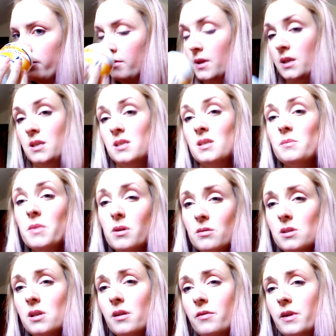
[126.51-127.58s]
and it
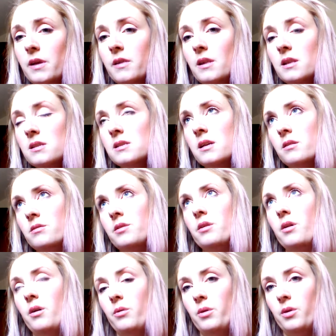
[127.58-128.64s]
smells lovely. I think that's down to the
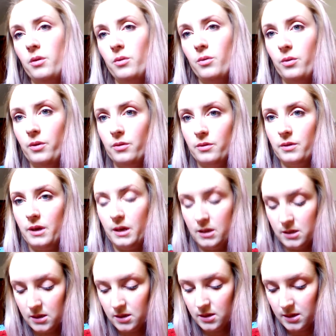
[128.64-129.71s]
coconut oil,
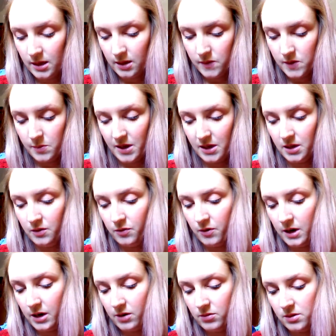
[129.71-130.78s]
and it does have some added
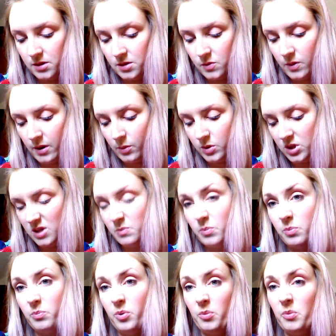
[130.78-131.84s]
fragrance as well, which is
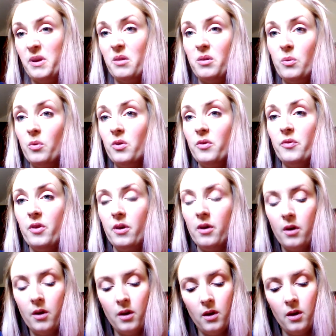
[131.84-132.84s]
probably only one of the